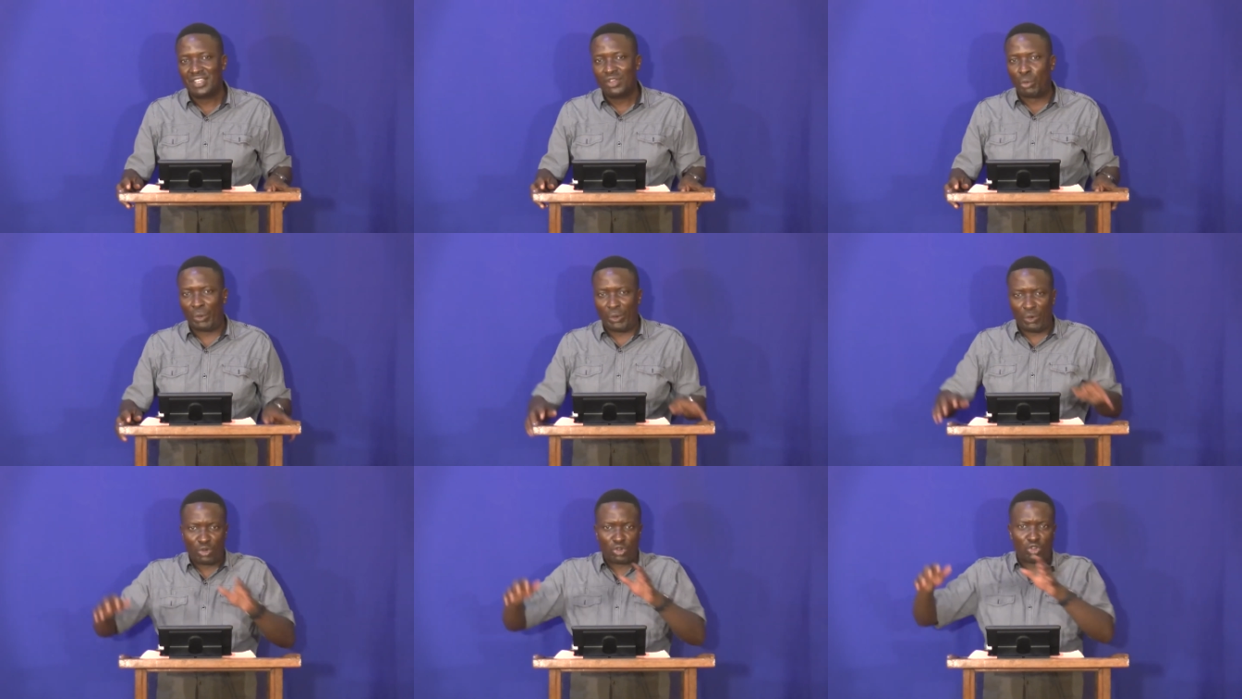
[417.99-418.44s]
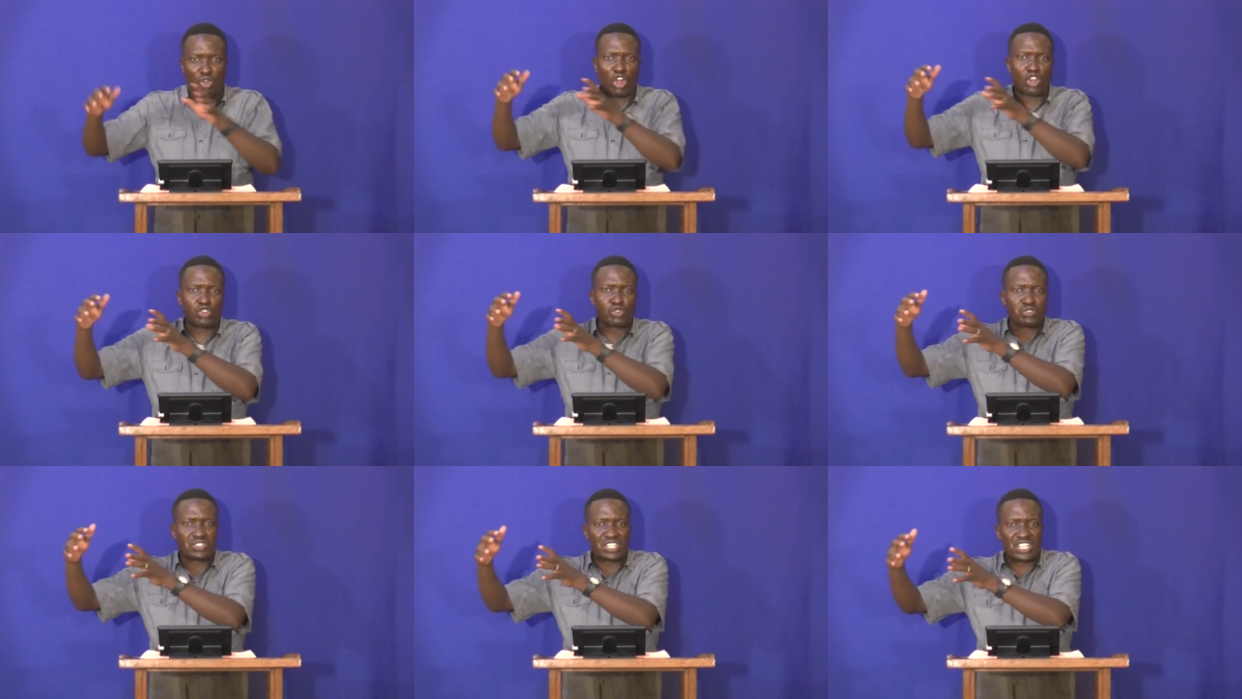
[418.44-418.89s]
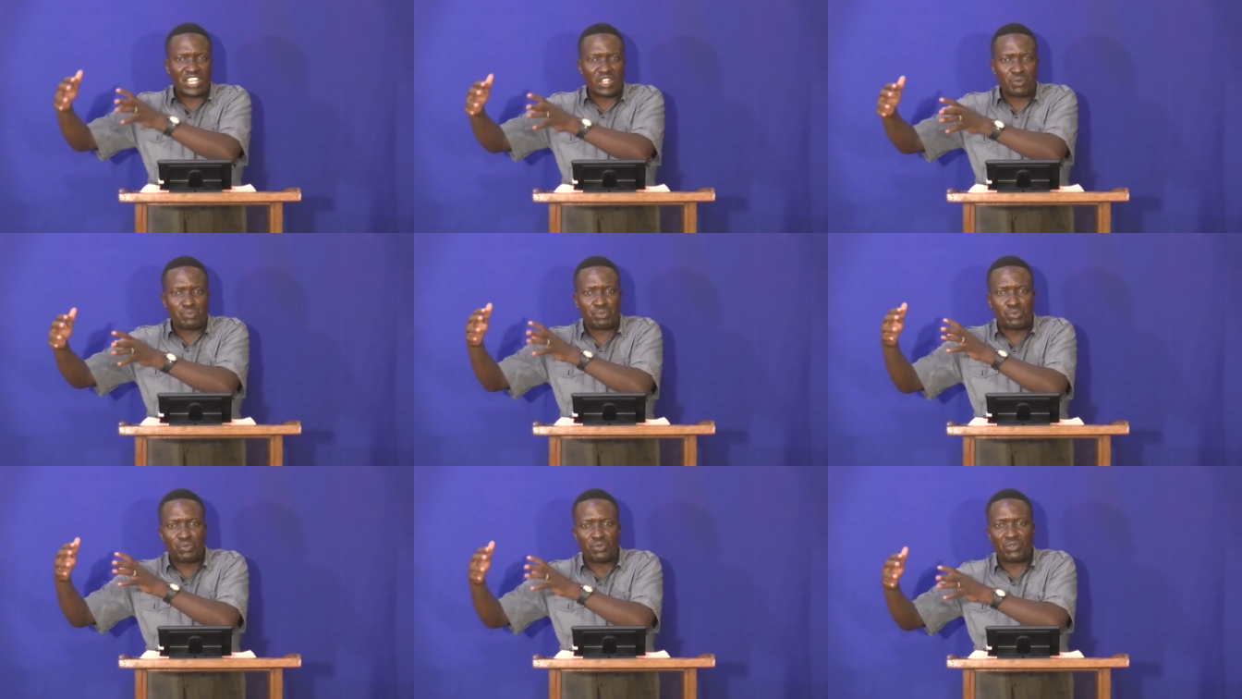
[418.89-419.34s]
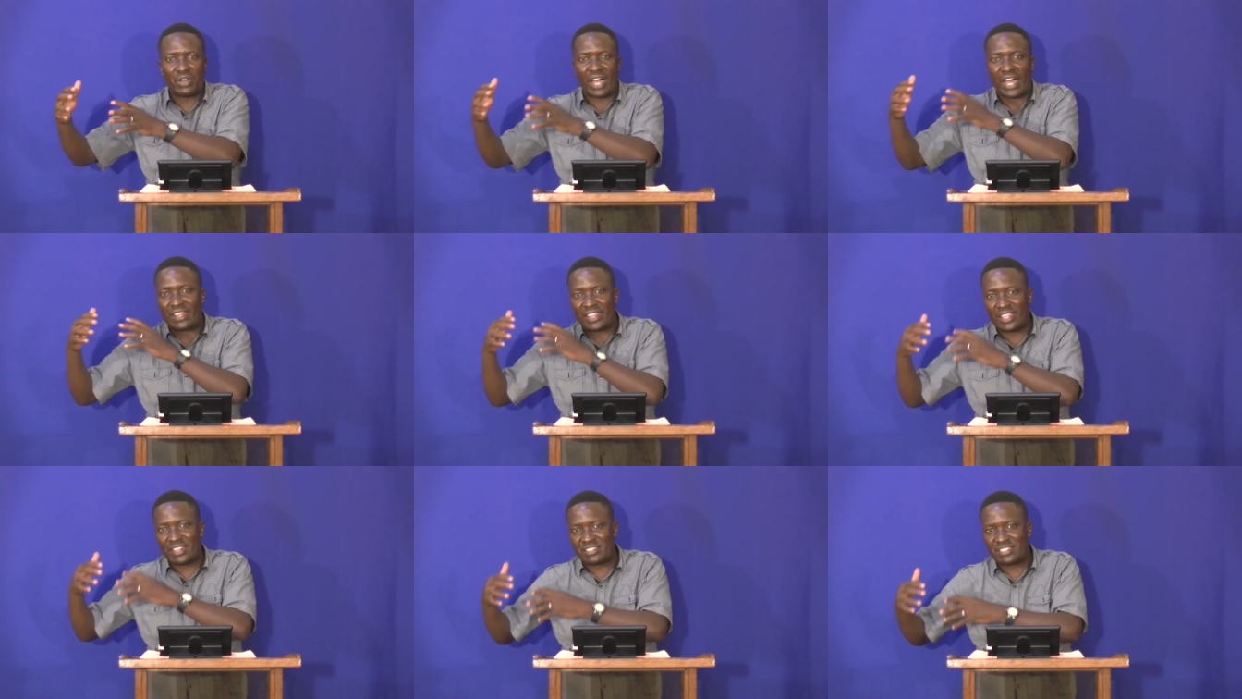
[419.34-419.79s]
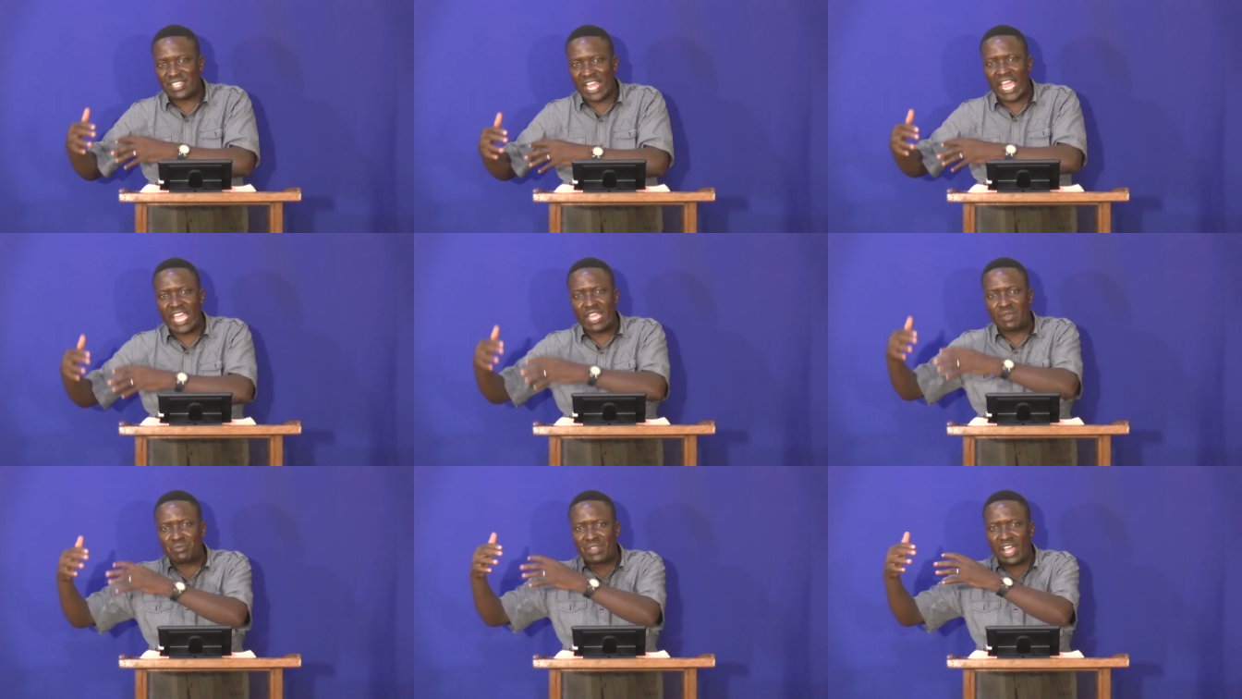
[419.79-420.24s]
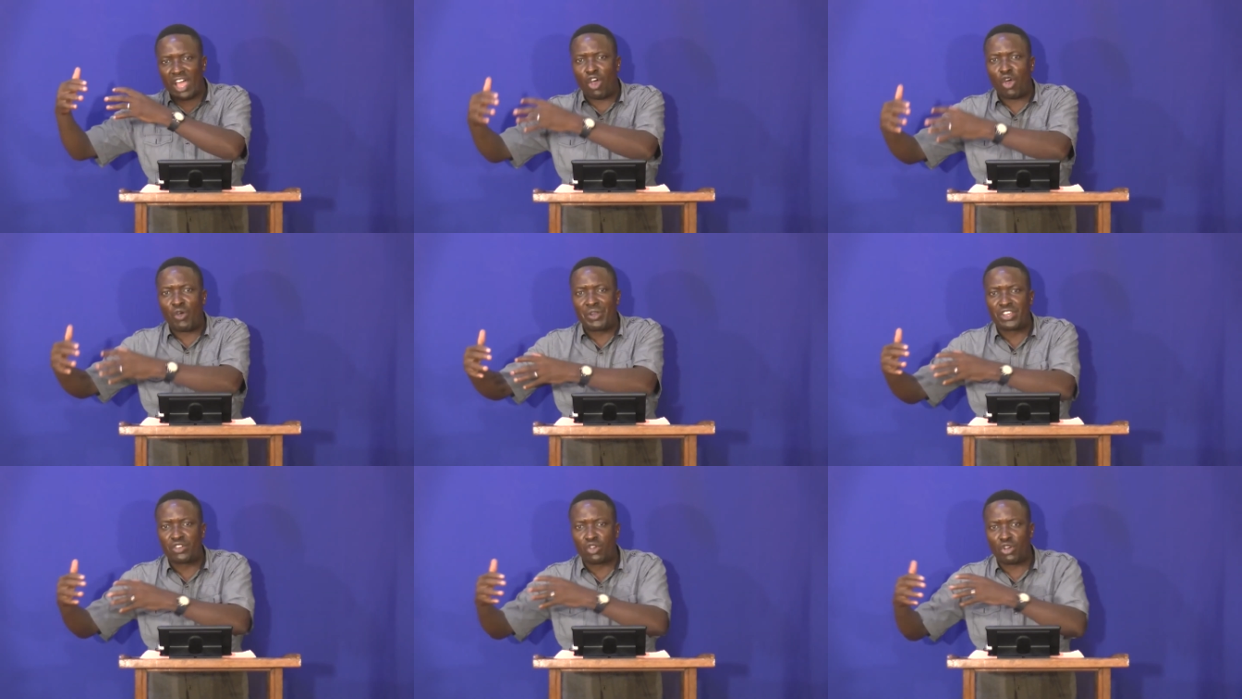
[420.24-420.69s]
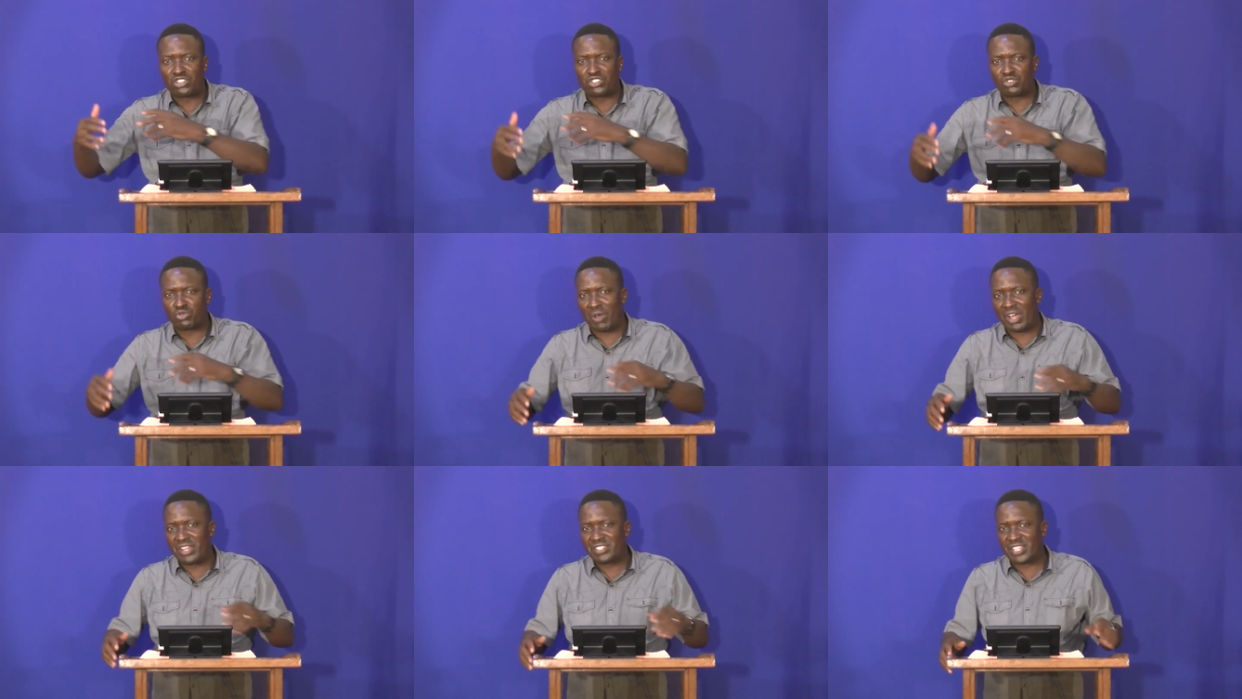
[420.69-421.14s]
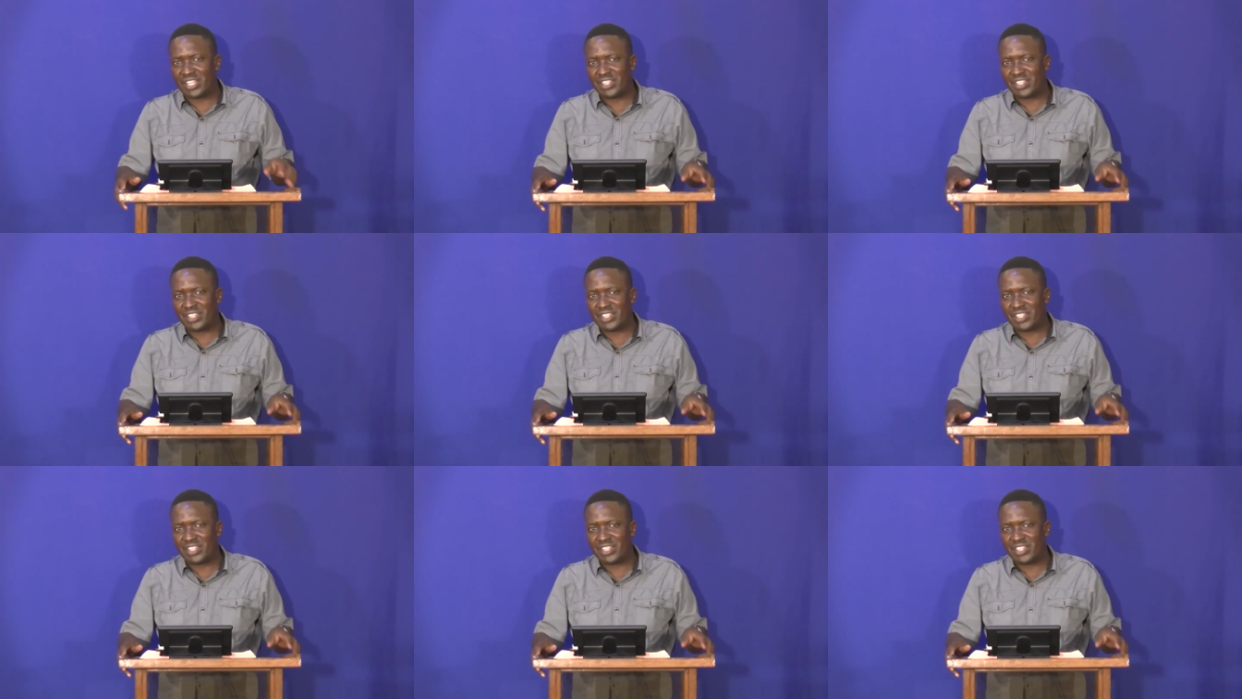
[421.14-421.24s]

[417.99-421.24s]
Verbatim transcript: We will go to sleep at the time the Holy Ghost wants